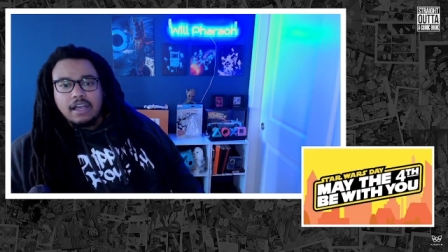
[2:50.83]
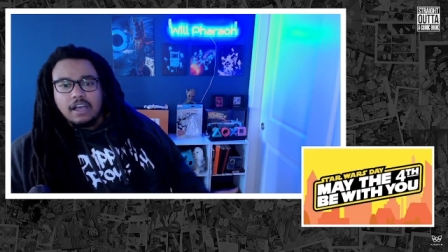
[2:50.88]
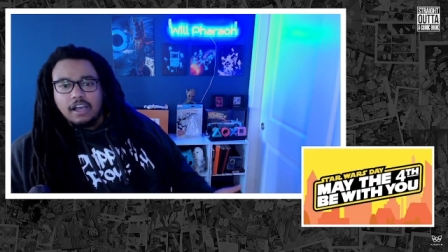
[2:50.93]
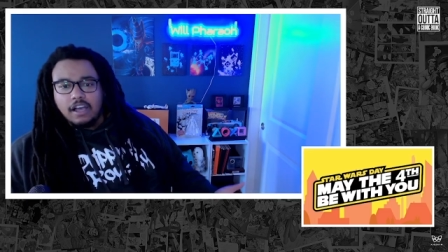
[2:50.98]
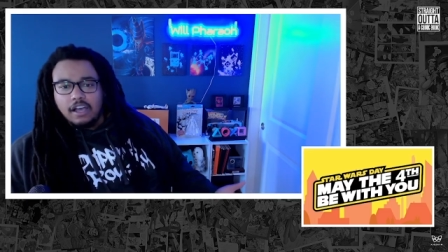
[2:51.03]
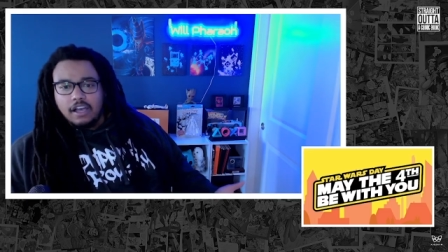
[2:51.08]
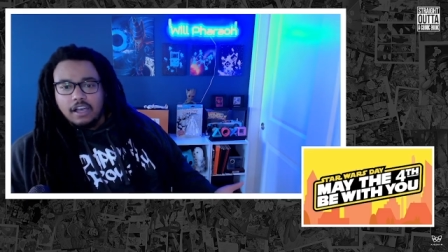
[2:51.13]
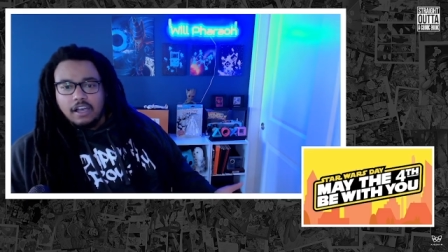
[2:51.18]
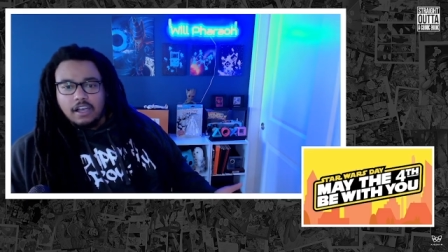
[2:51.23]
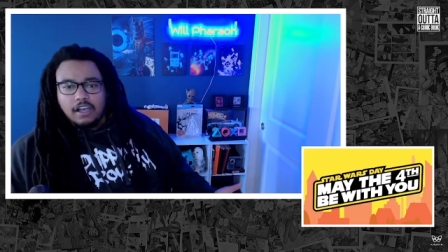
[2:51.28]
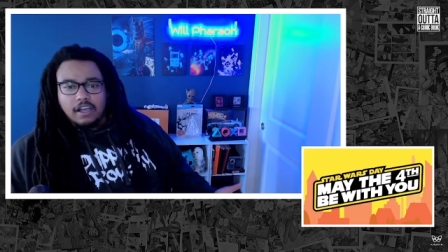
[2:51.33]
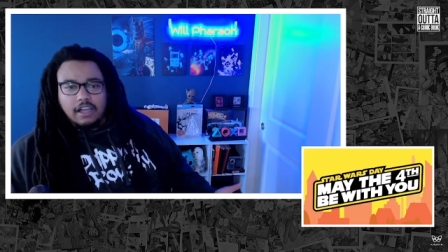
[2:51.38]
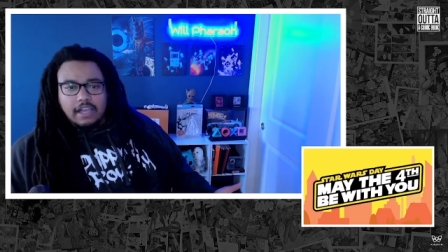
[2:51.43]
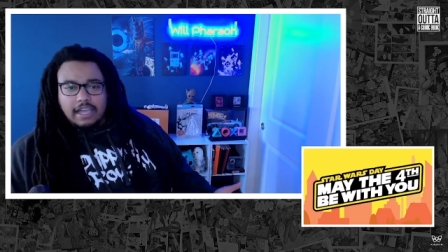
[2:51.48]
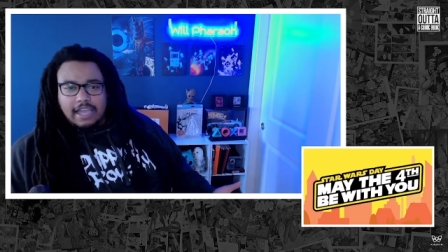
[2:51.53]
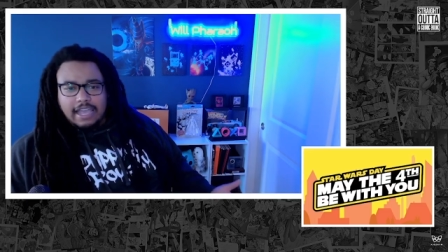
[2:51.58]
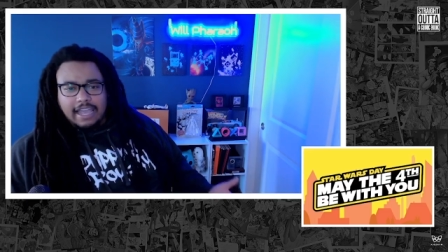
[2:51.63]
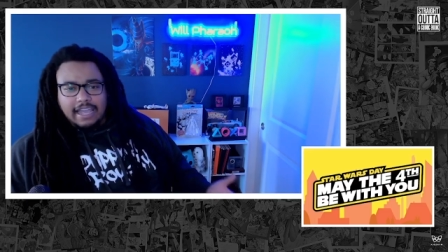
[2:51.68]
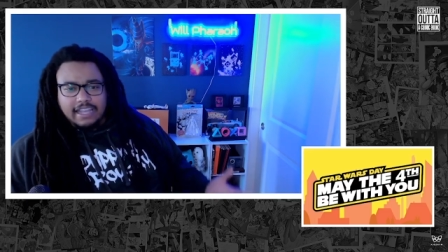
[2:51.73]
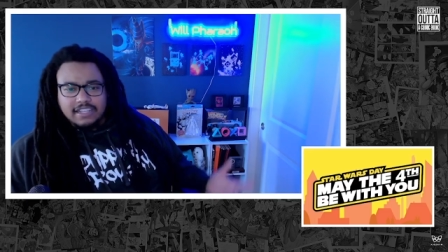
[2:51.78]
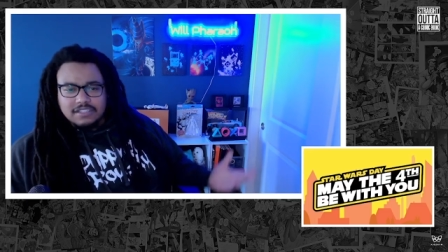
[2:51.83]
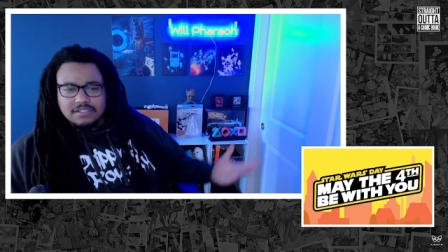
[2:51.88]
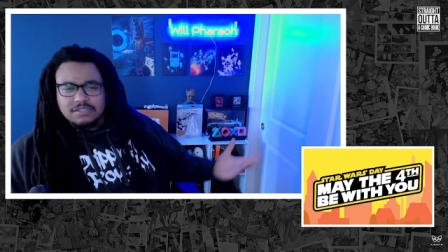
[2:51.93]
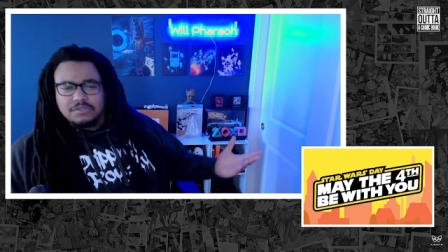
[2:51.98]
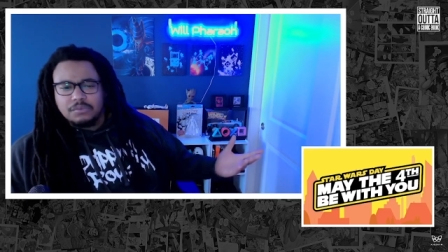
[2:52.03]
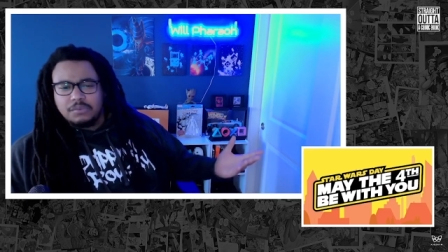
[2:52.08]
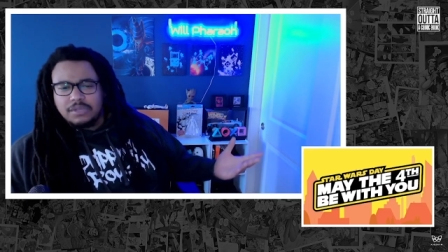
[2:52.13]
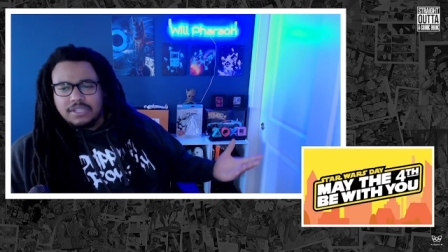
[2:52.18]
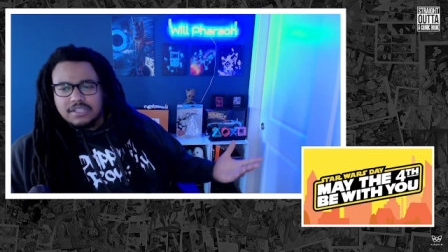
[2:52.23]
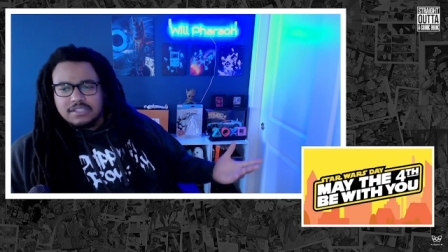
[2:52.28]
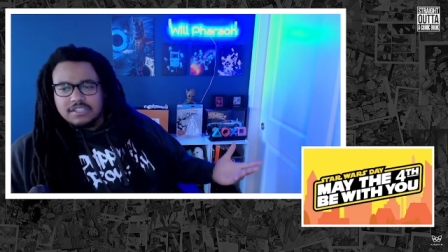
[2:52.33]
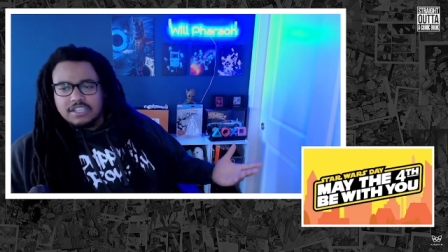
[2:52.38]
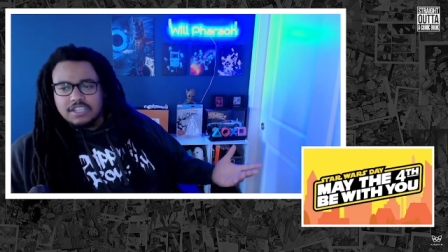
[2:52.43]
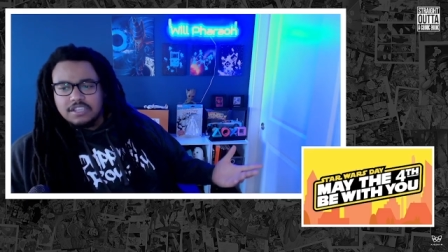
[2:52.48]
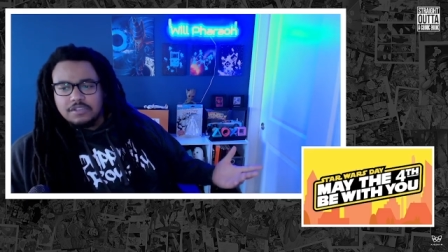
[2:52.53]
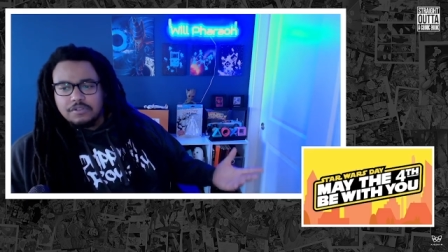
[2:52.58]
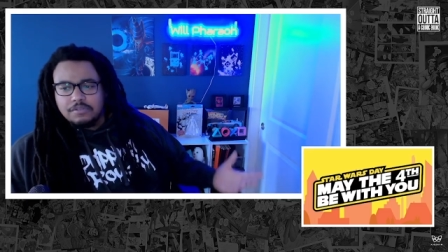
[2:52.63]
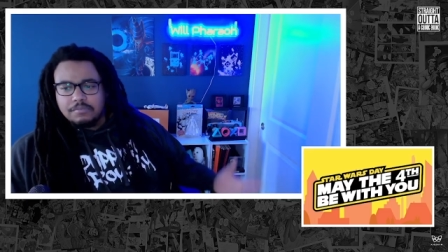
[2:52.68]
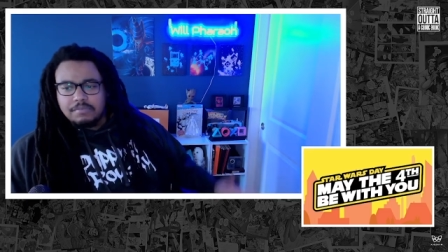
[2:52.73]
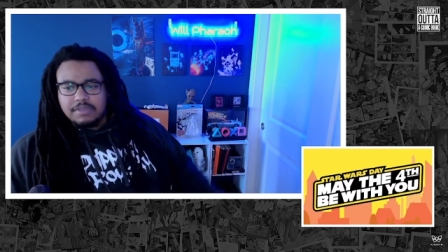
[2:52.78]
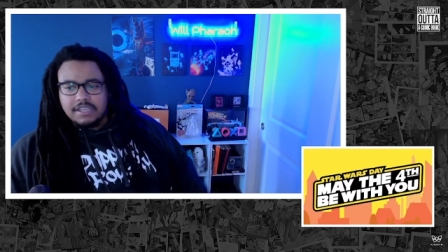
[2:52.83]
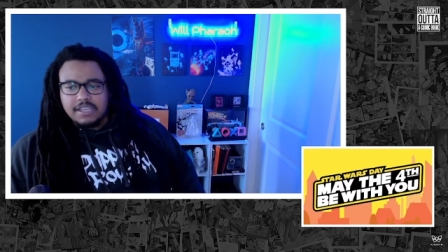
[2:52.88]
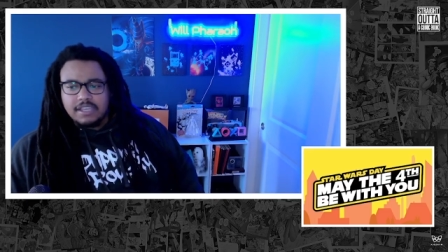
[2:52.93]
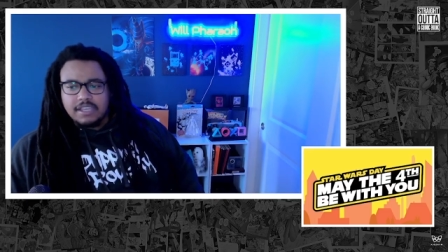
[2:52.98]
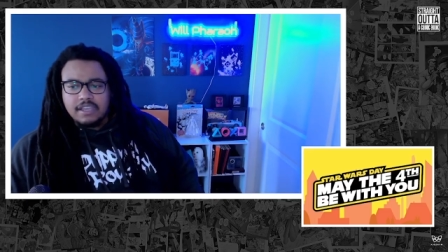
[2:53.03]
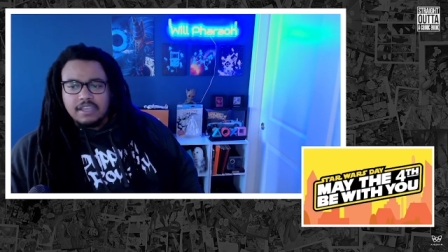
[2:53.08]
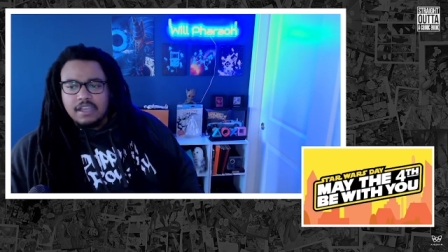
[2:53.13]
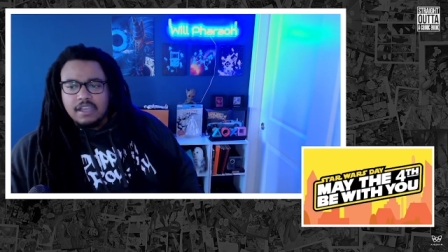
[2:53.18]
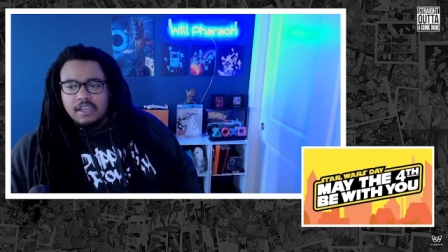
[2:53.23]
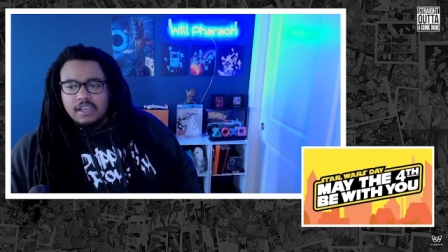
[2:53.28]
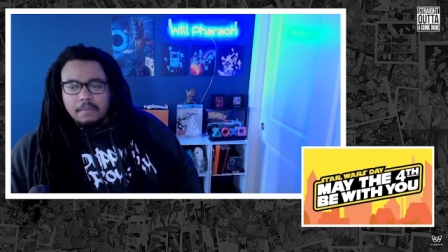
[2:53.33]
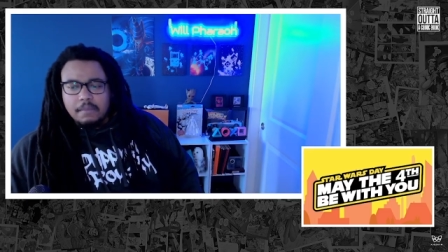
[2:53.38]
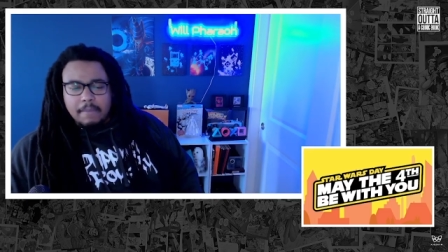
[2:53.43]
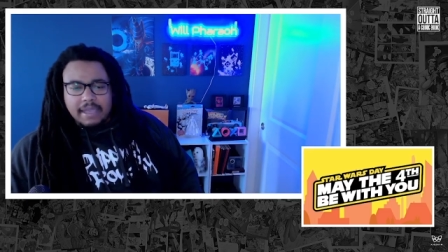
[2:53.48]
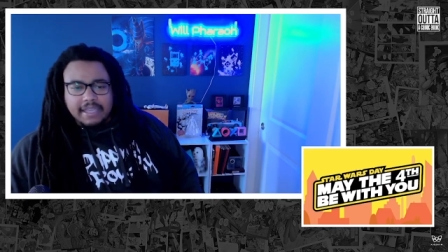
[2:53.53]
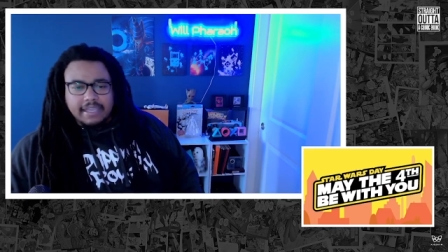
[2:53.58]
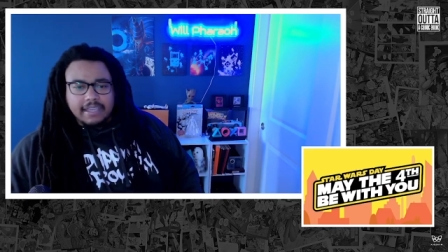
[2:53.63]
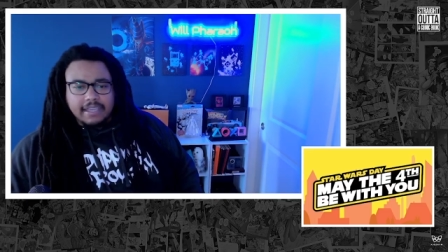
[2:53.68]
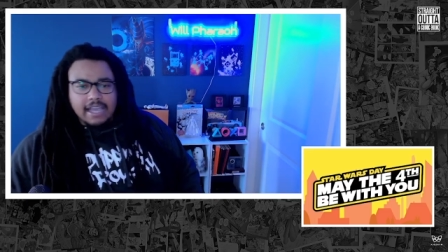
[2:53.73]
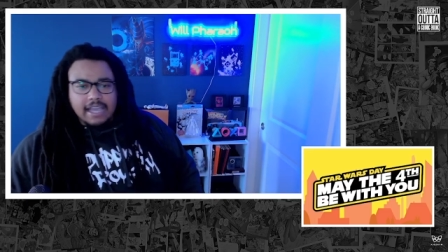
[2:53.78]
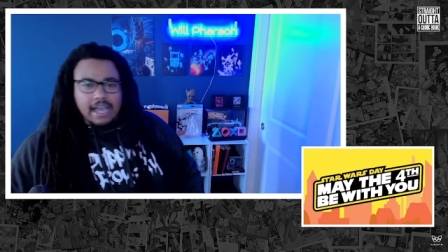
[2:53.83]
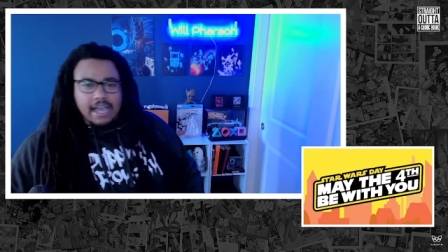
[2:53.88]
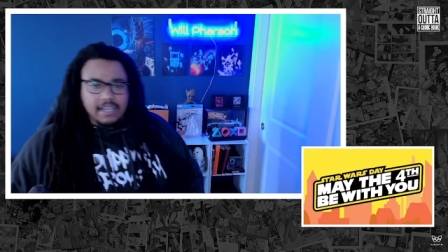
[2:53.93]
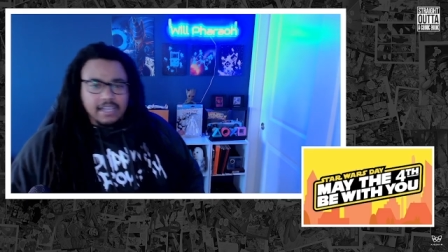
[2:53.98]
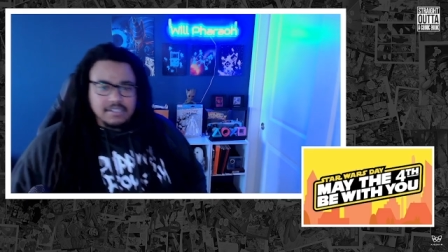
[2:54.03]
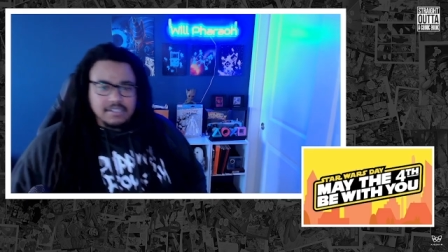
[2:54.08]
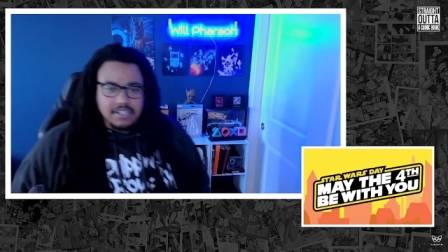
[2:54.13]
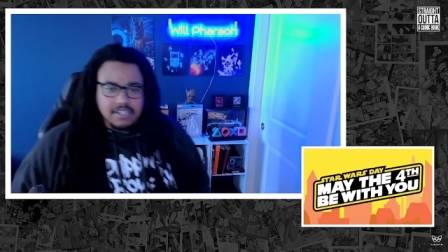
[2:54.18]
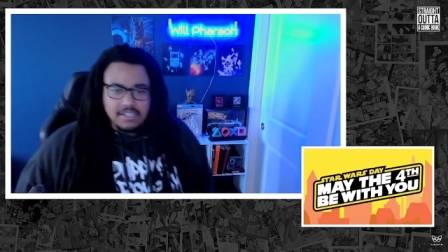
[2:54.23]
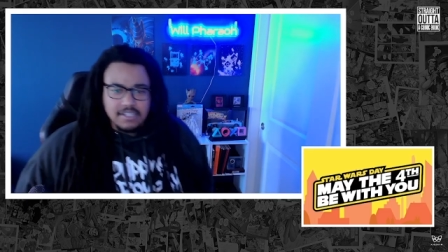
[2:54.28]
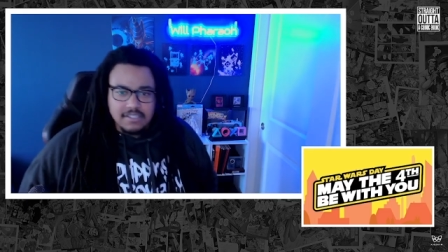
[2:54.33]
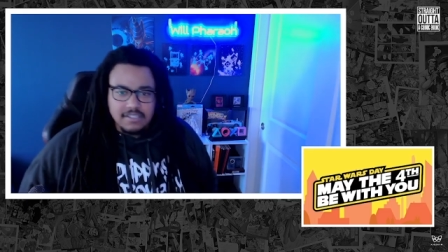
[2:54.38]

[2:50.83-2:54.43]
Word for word: as we continue to be making content.